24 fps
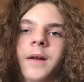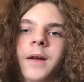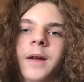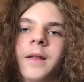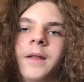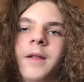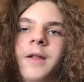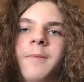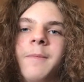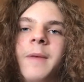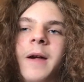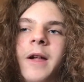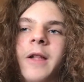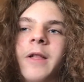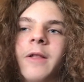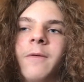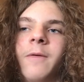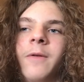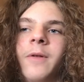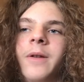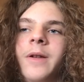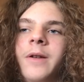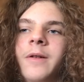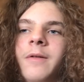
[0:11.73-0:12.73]

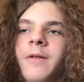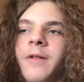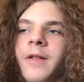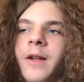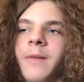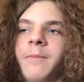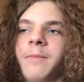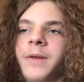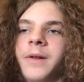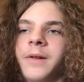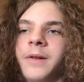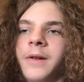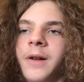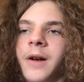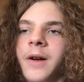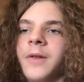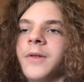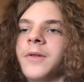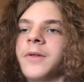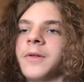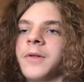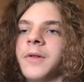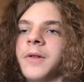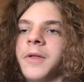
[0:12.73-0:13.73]
been
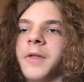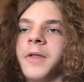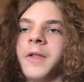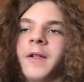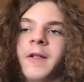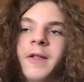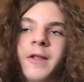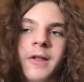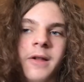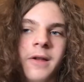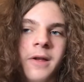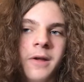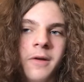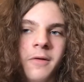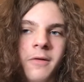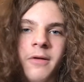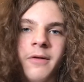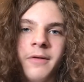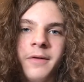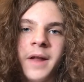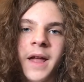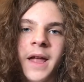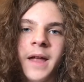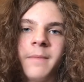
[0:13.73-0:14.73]
under this
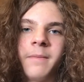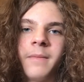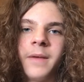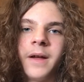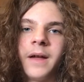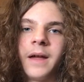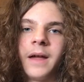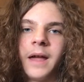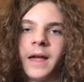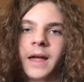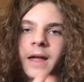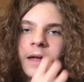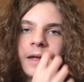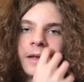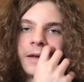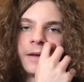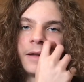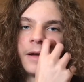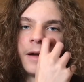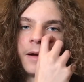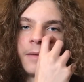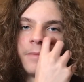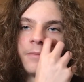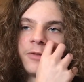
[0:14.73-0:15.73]
username, and
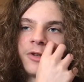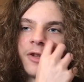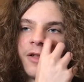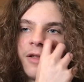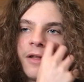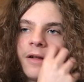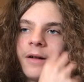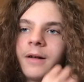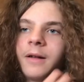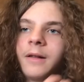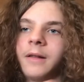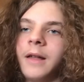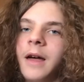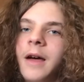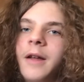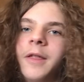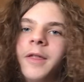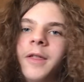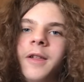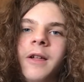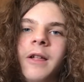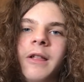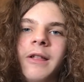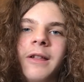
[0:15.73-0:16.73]
just like a lot
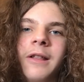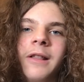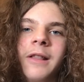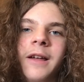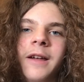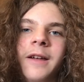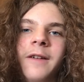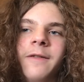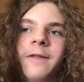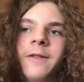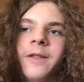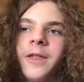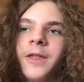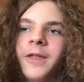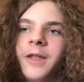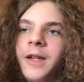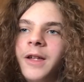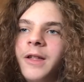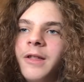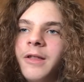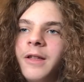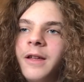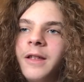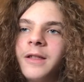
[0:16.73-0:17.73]
of things in life,
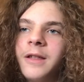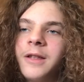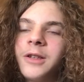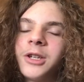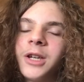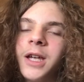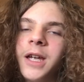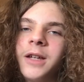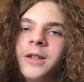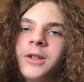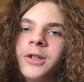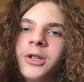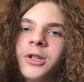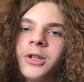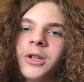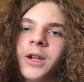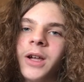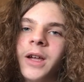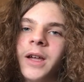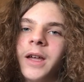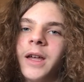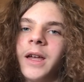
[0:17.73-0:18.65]
things need to change.